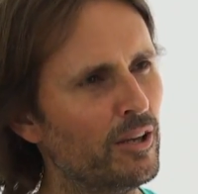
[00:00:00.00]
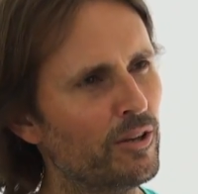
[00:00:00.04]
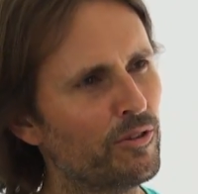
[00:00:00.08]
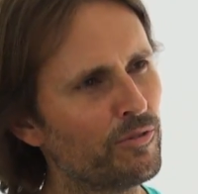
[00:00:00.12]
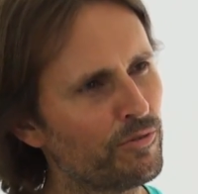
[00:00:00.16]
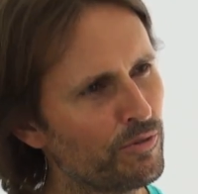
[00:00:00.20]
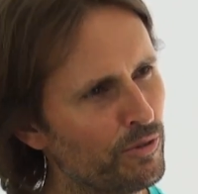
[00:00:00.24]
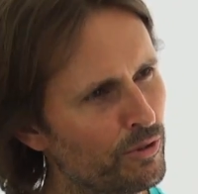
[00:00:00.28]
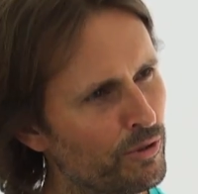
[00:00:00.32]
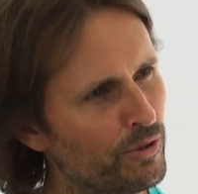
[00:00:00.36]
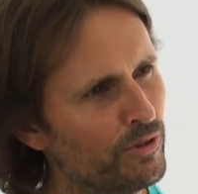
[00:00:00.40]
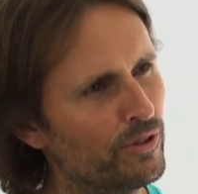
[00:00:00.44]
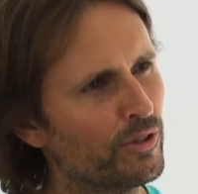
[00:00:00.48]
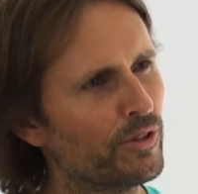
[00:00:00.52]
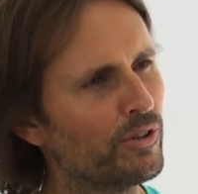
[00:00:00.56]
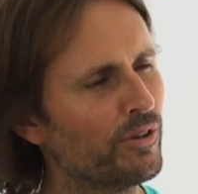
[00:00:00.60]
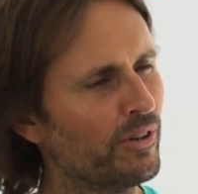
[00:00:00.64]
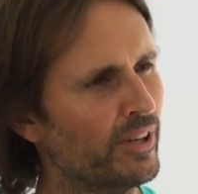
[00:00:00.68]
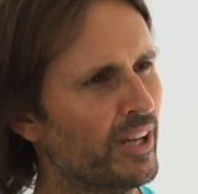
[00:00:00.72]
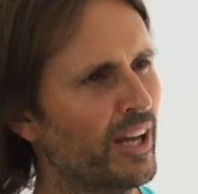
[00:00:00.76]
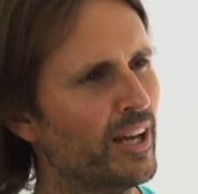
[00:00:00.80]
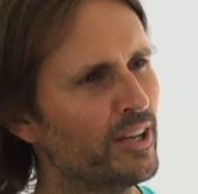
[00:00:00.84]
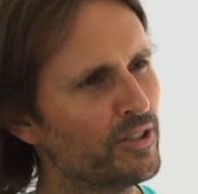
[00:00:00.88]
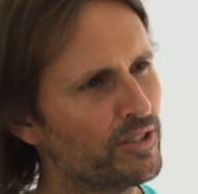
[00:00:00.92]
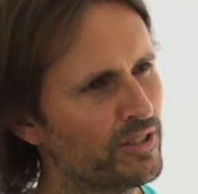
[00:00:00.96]
through the
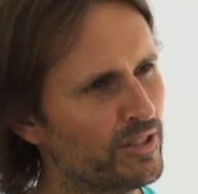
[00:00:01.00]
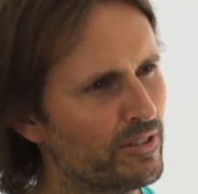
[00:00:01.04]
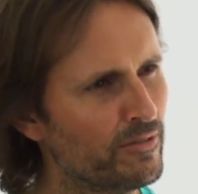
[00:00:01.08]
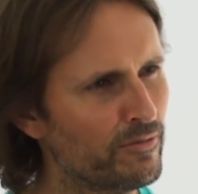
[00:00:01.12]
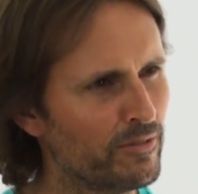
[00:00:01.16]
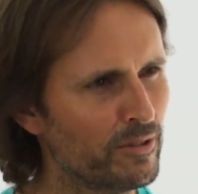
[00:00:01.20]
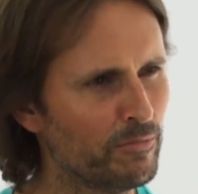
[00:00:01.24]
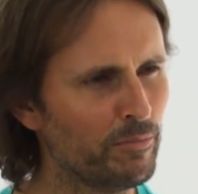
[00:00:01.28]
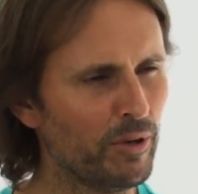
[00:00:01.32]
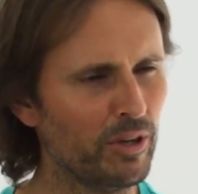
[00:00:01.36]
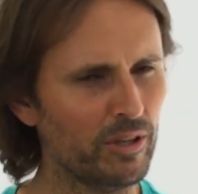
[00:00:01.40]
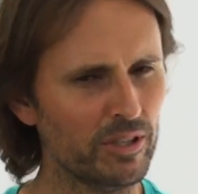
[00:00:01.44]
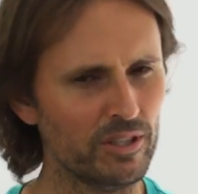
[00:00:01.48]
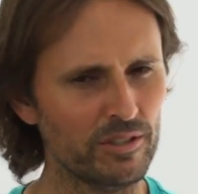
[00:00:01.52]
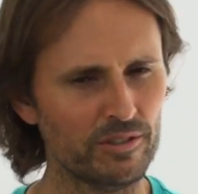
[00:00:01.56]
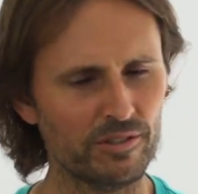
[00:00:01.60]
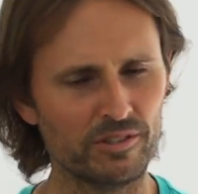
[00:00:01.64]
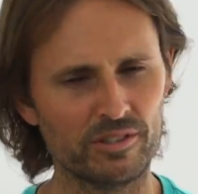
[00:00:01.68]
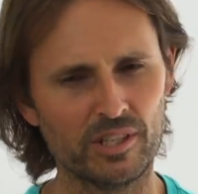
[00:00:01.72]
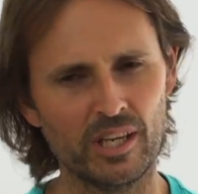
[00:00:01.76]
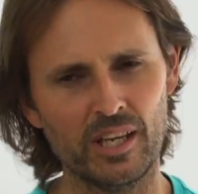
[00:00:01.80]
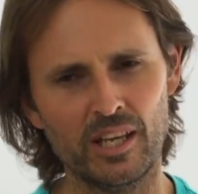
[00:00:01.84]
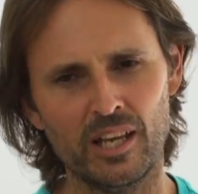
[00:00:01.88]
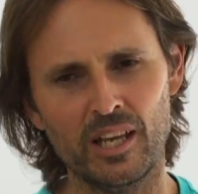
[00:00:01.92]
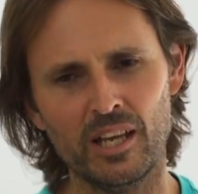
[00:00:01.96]
creation of the
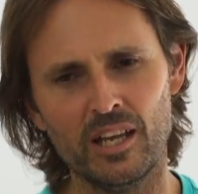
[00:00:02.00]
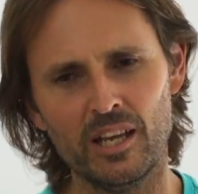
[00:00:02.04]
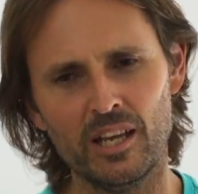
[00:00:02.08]
bodies,